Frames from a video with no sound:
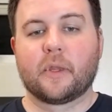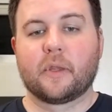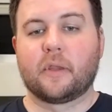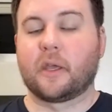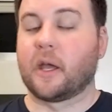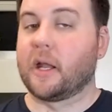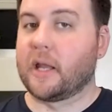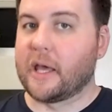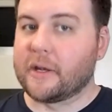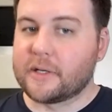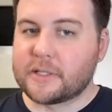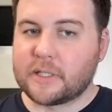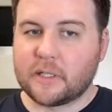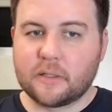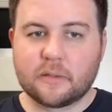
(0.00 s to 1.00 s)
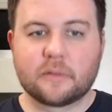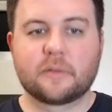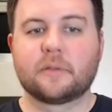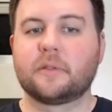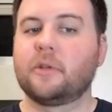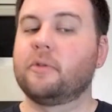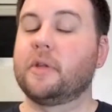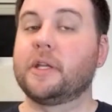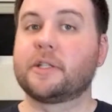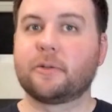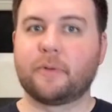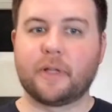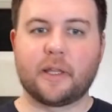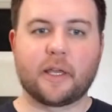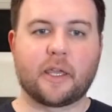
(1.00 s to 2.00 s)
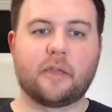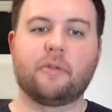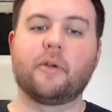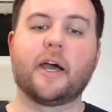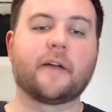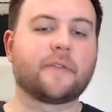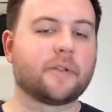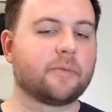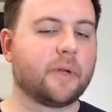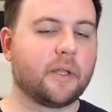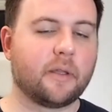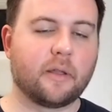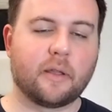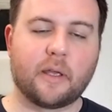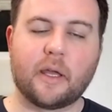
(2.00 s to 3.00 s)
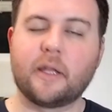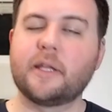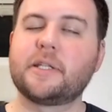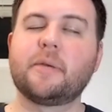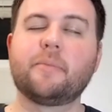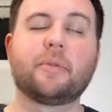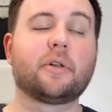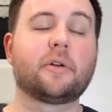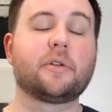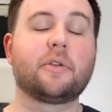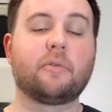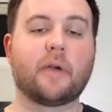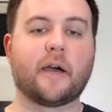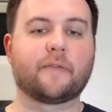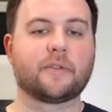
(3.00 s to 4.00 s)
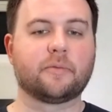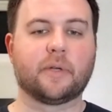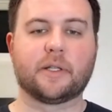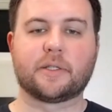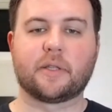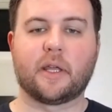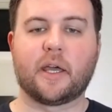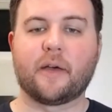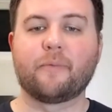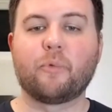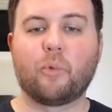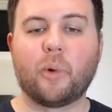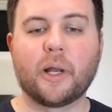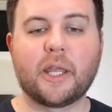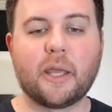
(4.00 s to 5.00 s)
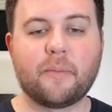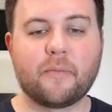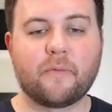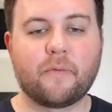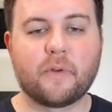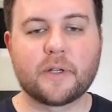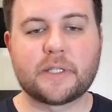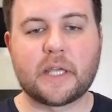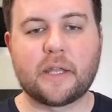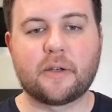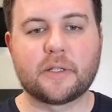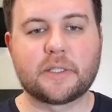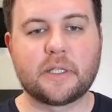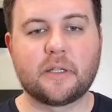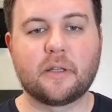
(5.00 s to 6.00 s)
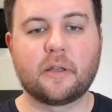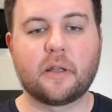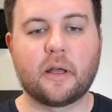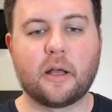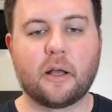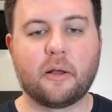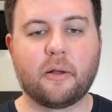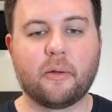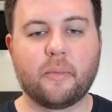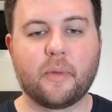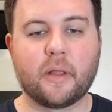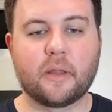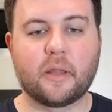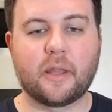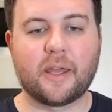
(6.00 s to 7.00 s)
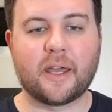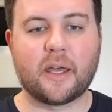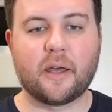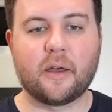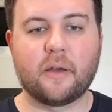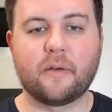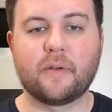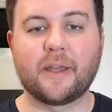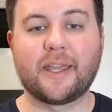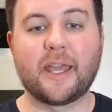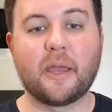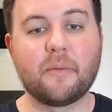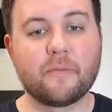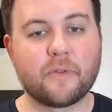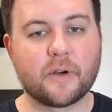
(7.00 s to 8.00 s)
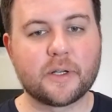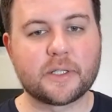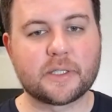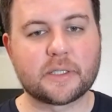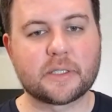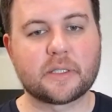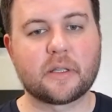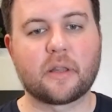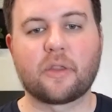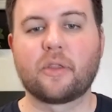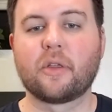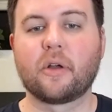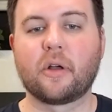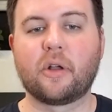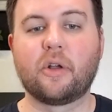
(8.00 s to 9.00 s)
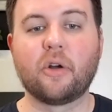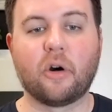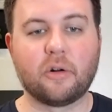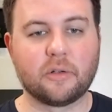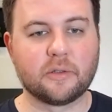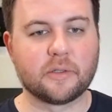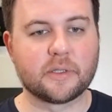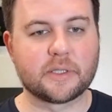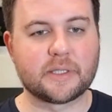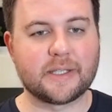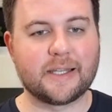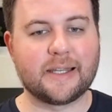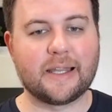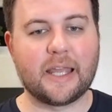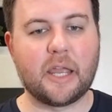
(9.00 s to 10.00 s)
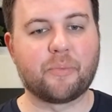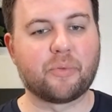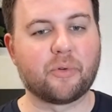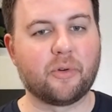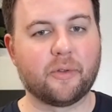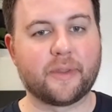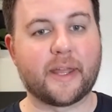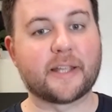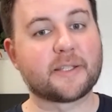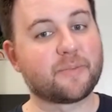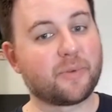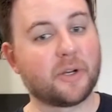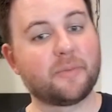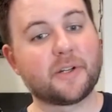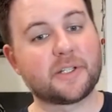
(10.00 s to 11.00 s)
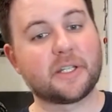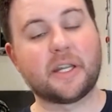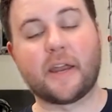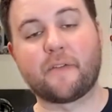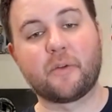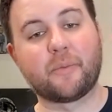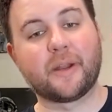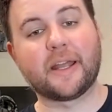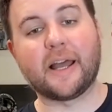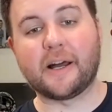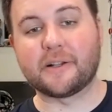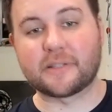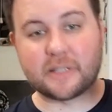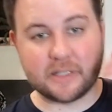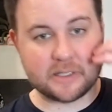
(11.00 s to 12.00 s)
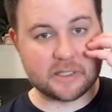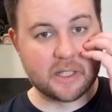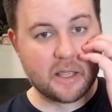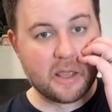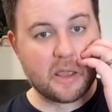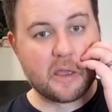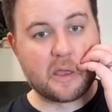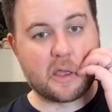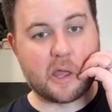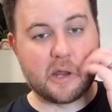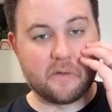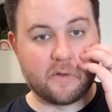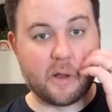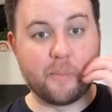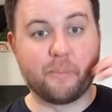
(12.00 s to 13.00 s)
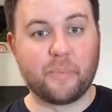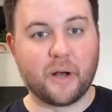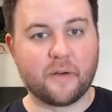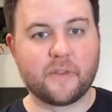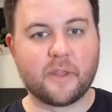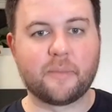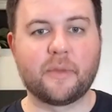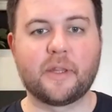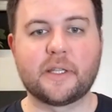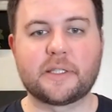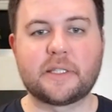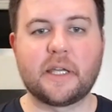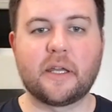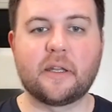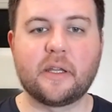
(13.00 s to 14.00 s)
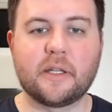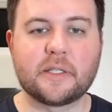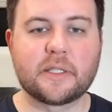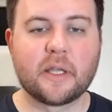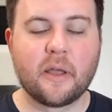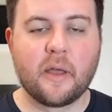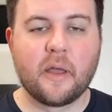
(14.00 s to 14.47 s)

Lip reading: They got Henderson. You need to win. You have to win. Any team below, you have to win. So they have one game versus Henderson, and then they have a game versus the Gulls in April. And that's pretty much it. Everybody else is kind of above them in the standings.